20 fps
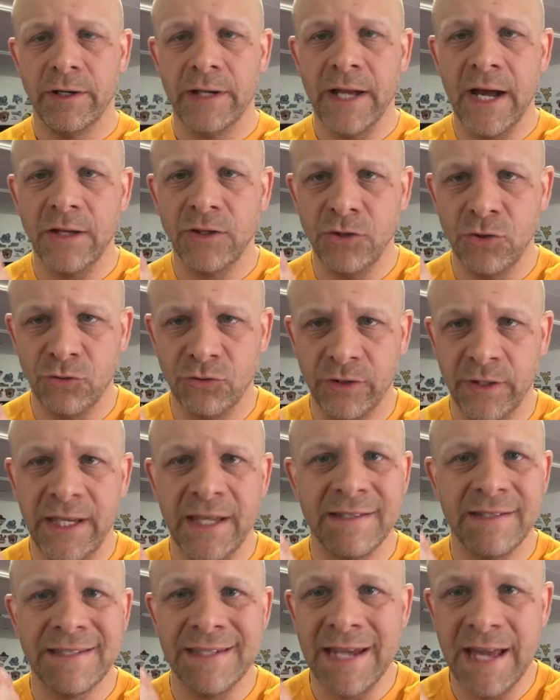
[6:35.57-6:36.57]
Not usually,
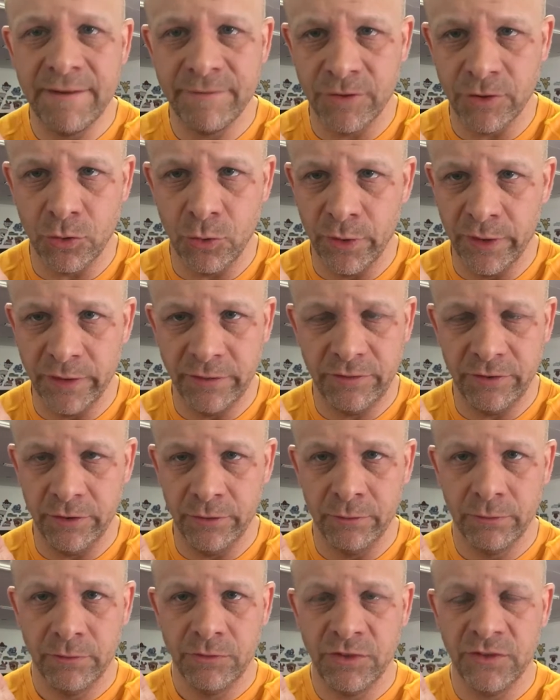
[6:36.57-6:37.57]
it's never going to.
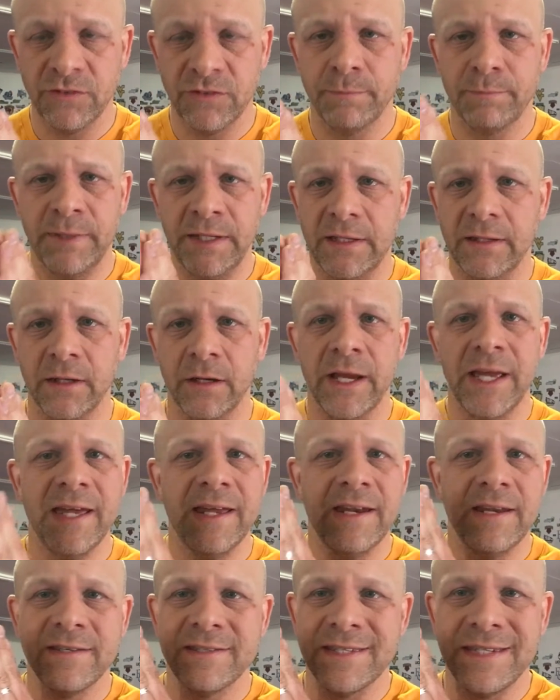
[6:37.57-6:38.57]
Just be clear,
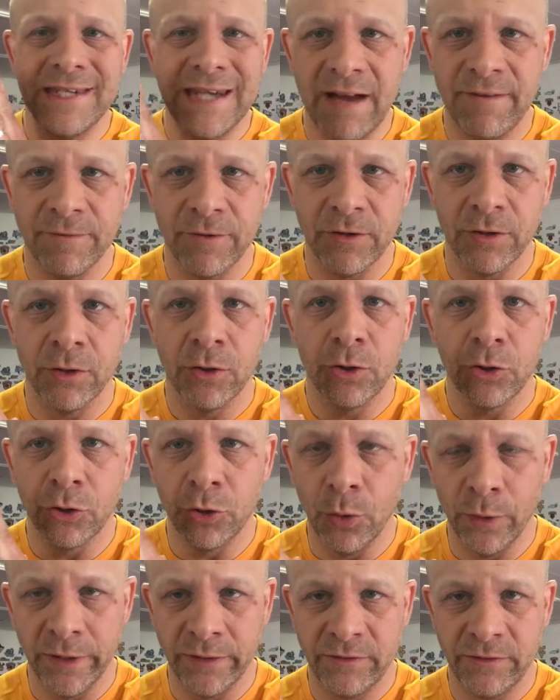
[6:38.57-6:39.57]
it is never
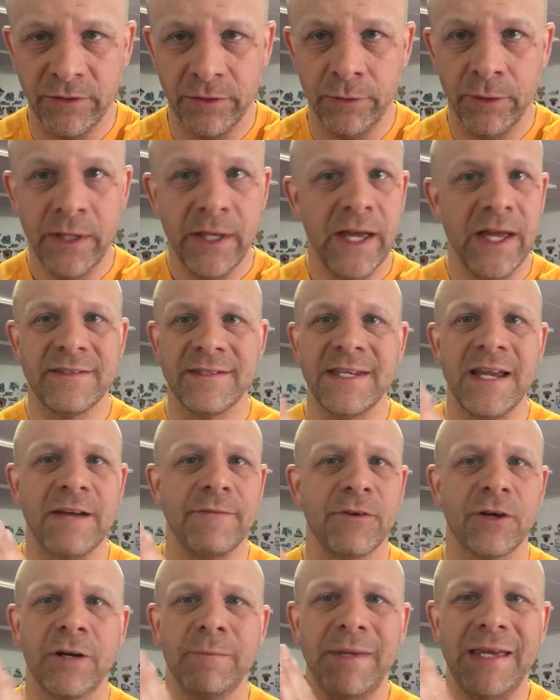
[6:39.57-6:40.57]
going to. It's
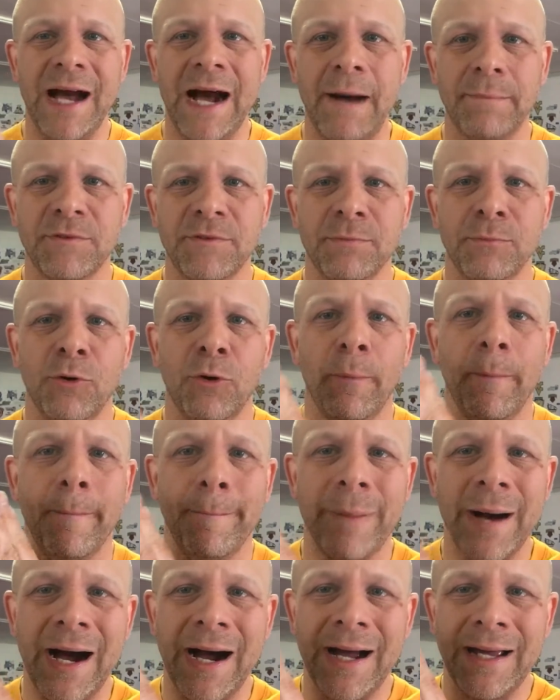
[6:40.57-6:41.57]
never gonna be optimal
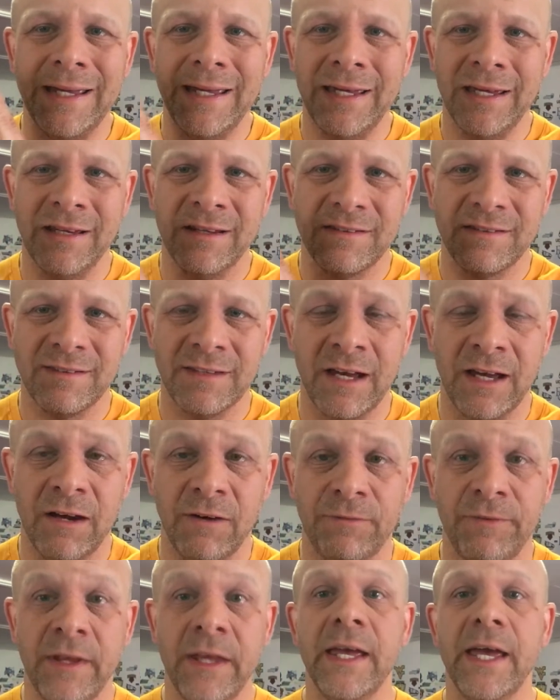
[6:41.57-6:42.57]
by
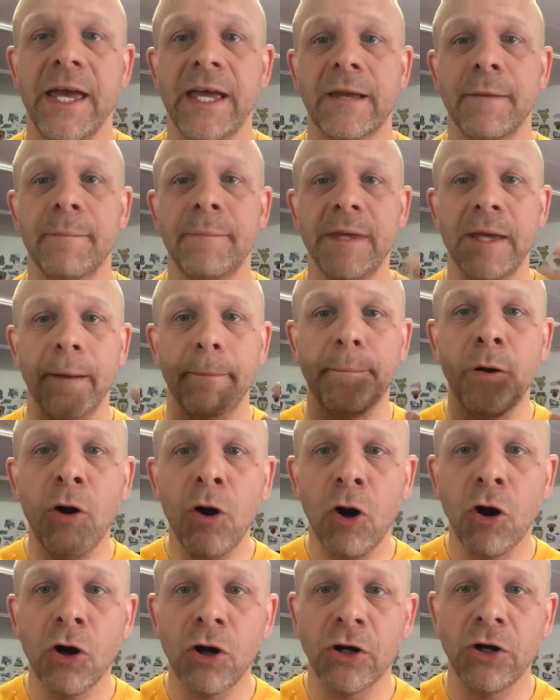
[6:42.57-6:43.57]
itself. It can be a
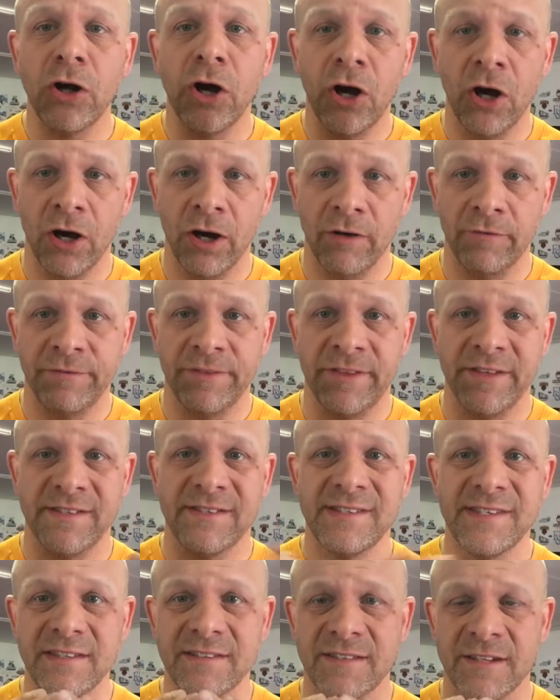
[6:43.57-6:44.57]
part of the
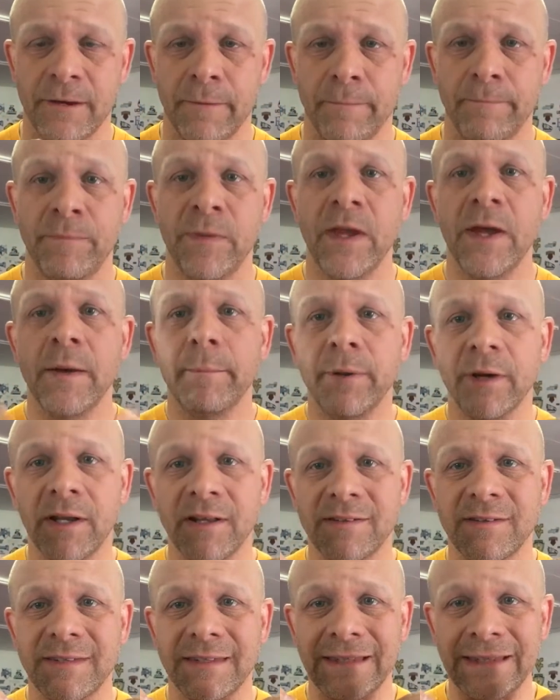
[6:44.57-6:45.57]
system, but
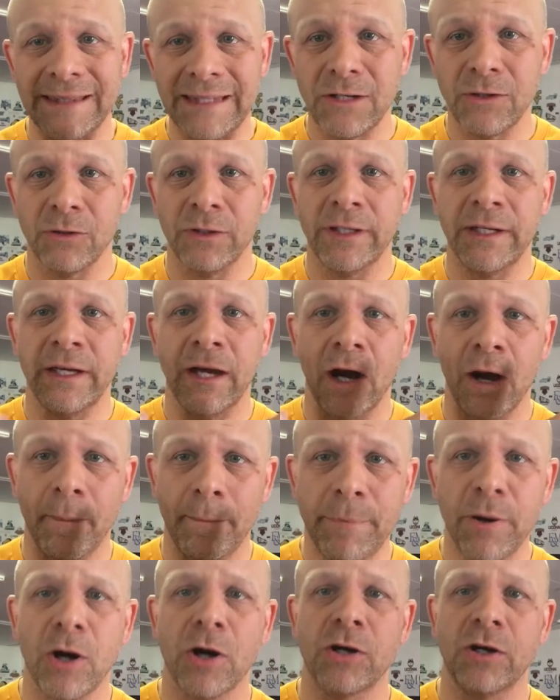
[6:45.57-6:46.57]
it's literally a
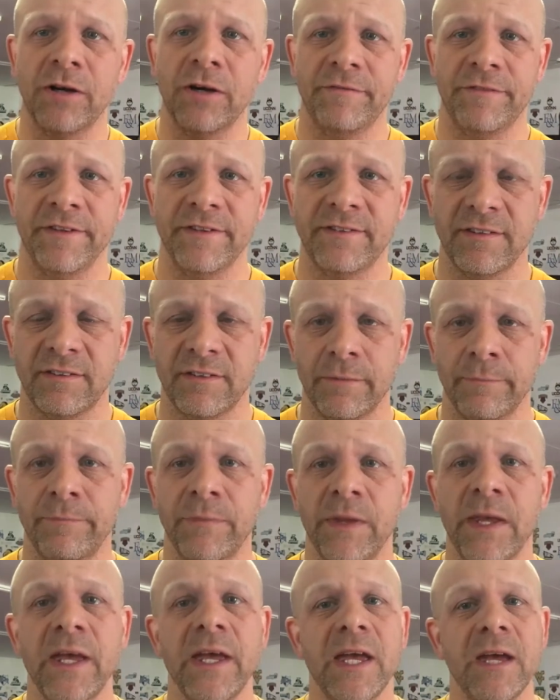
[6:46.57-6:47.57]
part of the system.
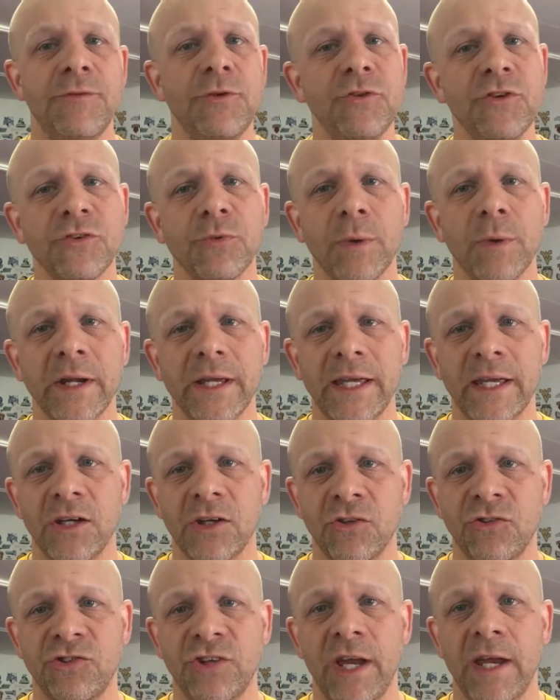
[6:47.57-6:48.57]
If you just wanna get in
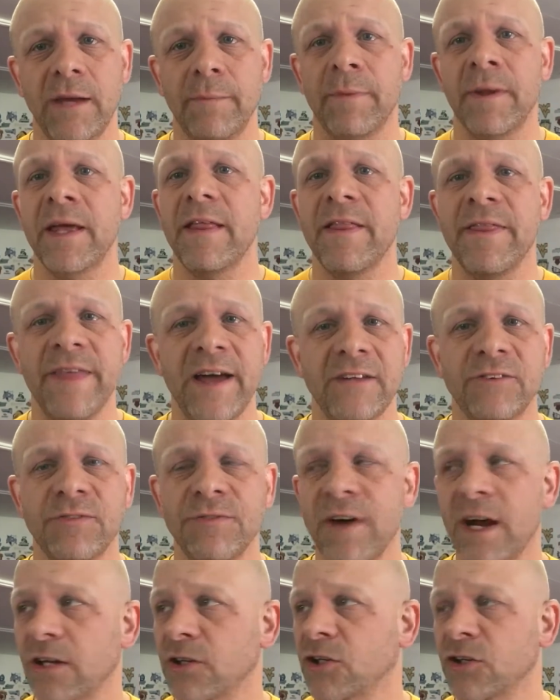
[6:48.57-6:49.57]
good shape, that's
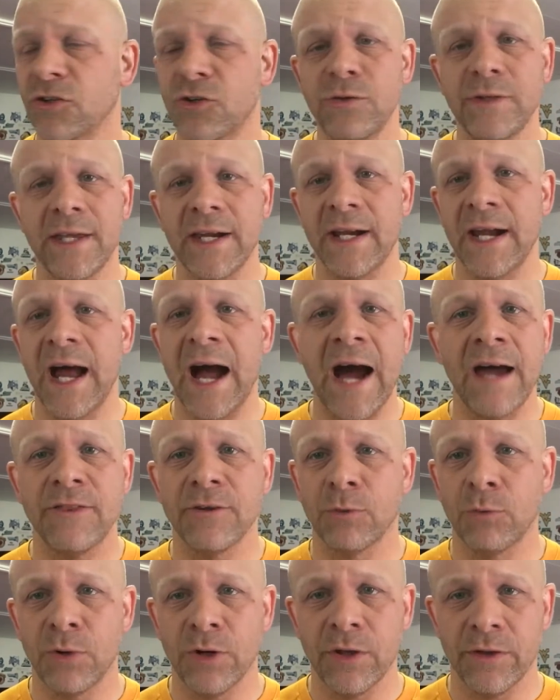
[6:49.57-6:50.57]
fine. You can do that at
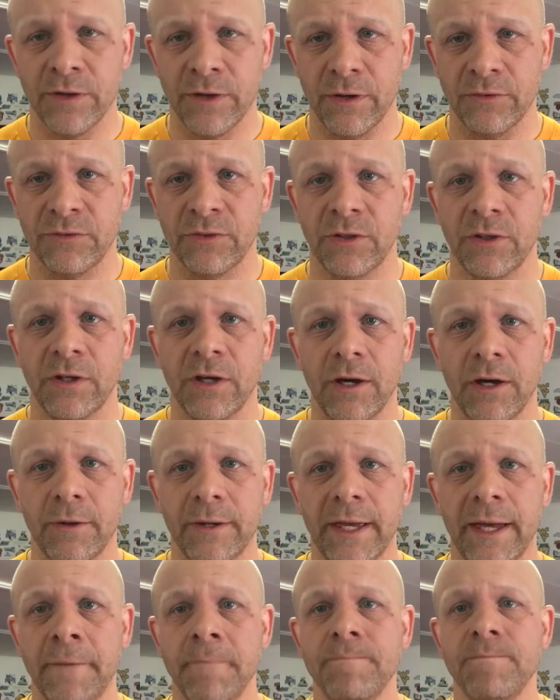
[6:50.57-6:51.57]
either one of those,
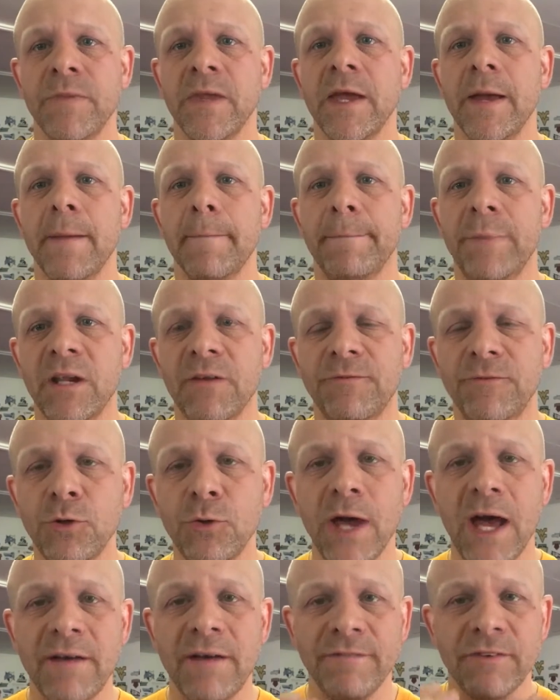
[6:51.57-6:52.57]
okay? But if
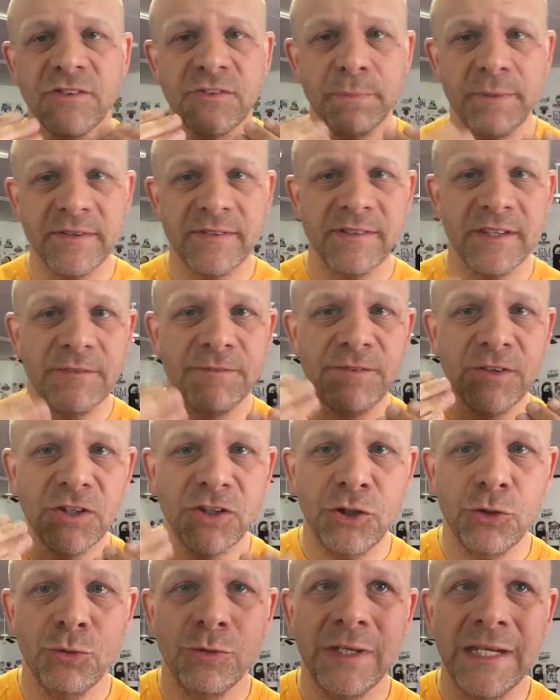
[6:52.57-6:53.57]
you have a
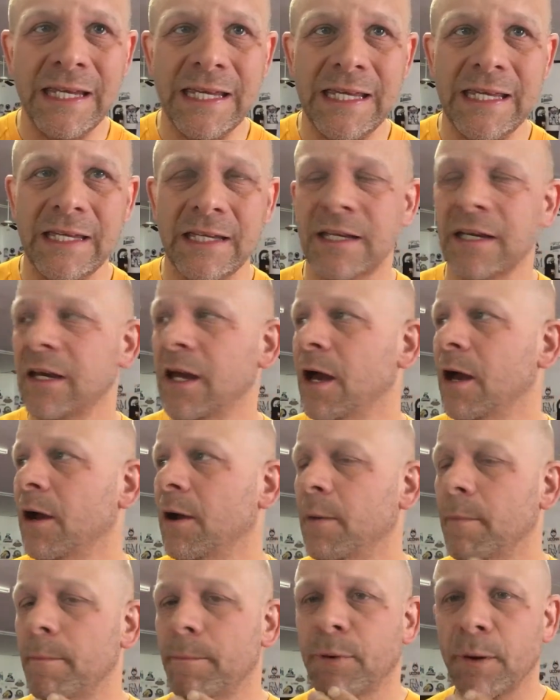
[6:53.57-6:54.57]
specific, unique
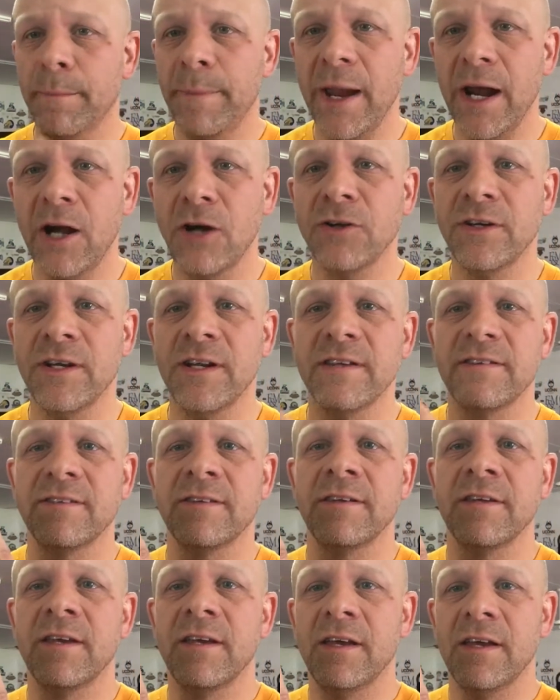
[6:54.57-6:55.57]

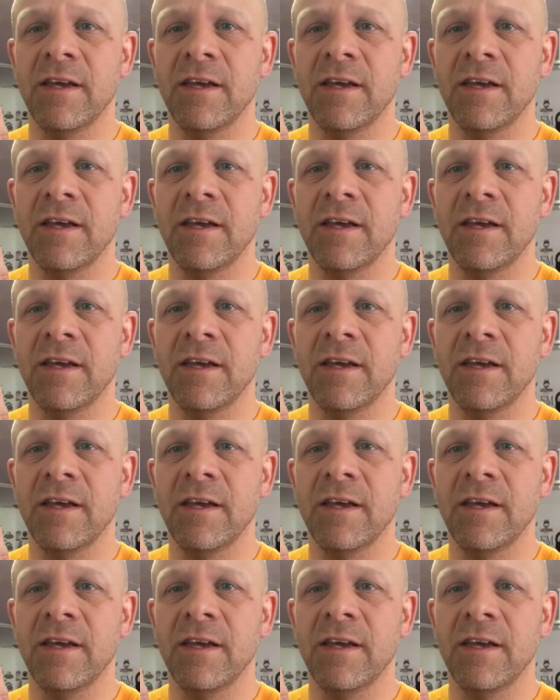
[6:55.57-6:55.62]
preparedness